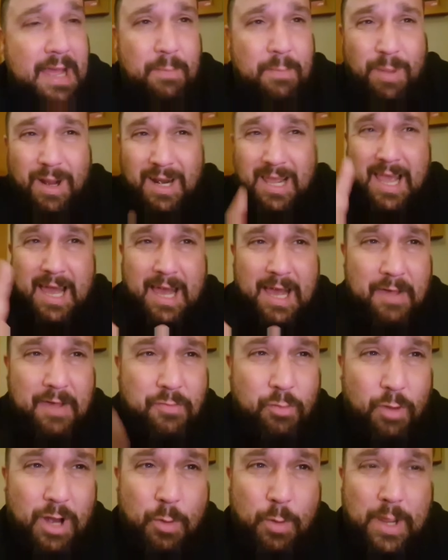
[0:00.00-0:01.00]
But the uh,
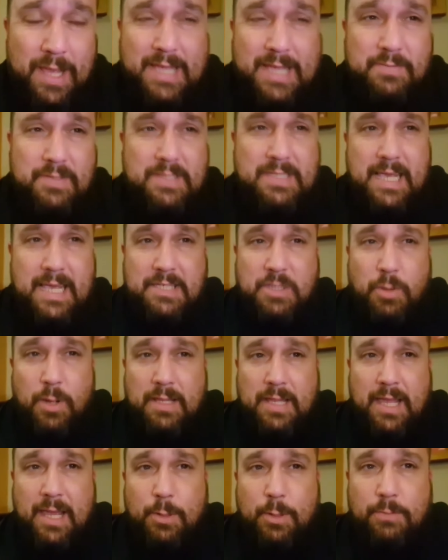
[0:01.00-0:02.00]
three wickets and six quid
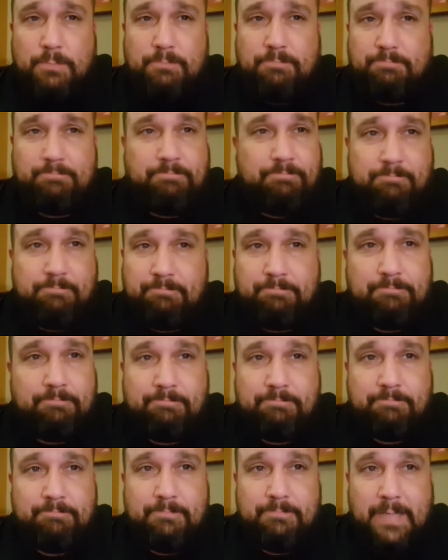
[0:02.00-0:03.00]
deal,
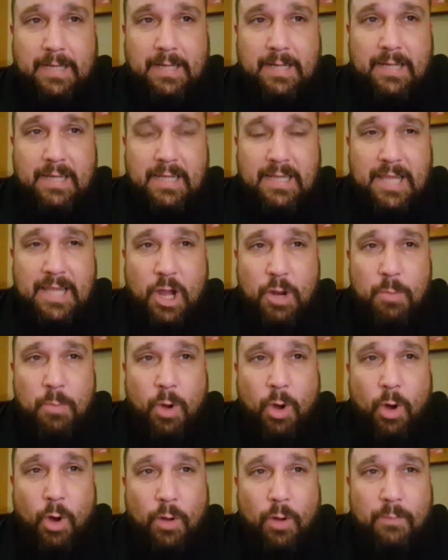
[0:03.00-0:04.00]
no
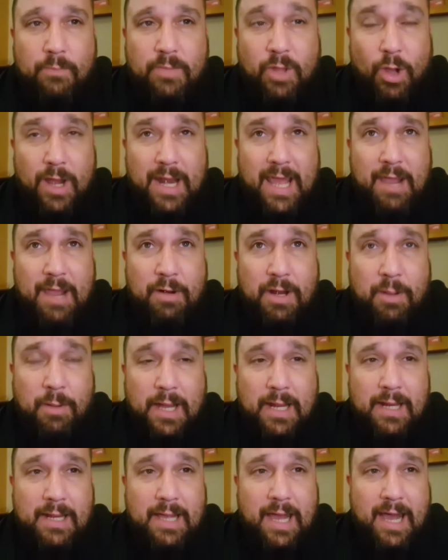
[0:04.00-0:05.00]
more. Not in here
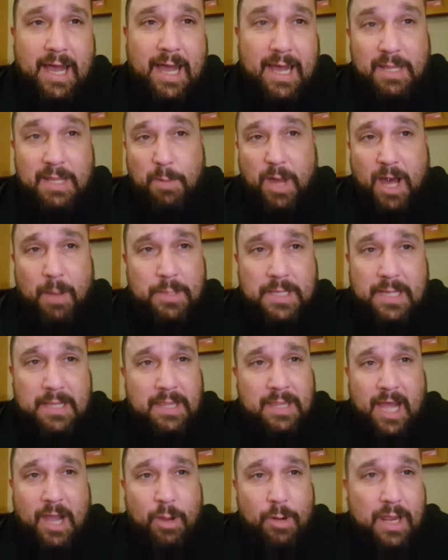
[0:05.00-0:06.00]
anyway. Uh, and the barman didn't
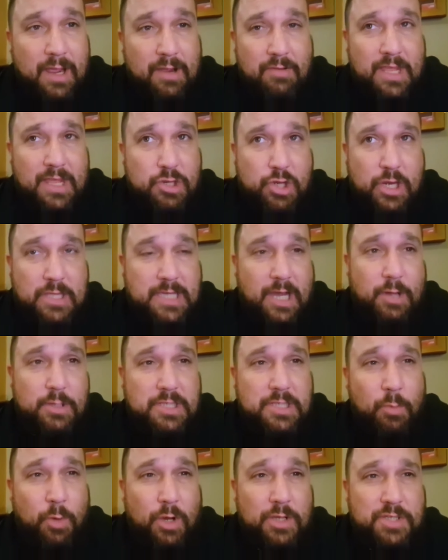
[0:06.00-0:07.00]
know. He initially told us
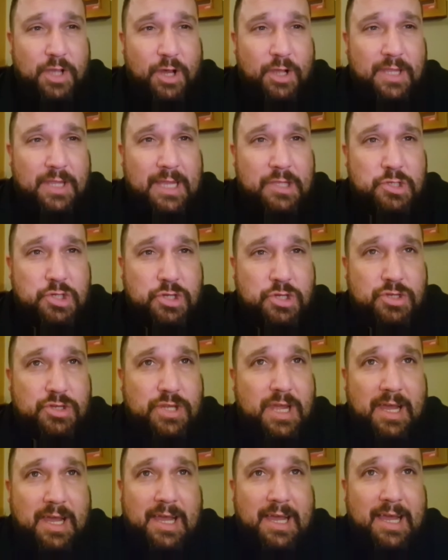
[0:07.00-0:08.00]
it was on, then
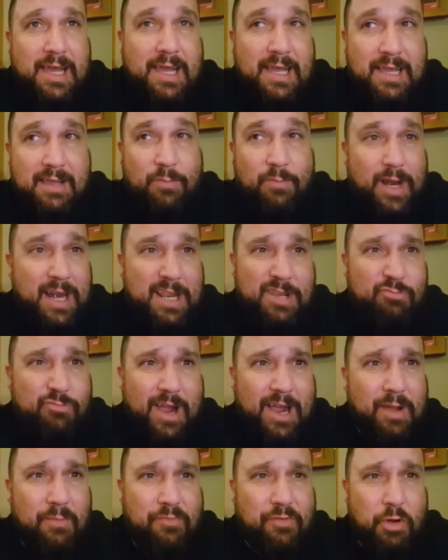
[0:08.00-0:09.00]
uh, when he
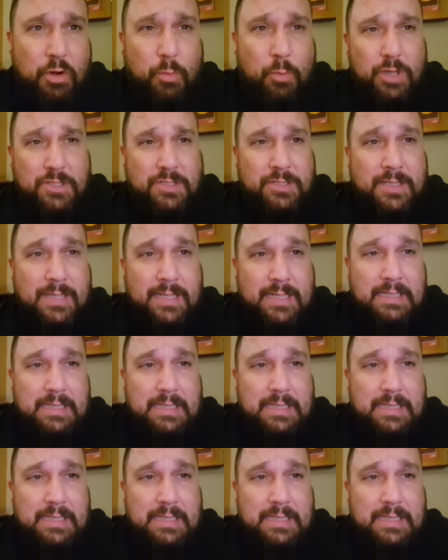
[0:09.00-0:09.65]
rang them through, it wasn't.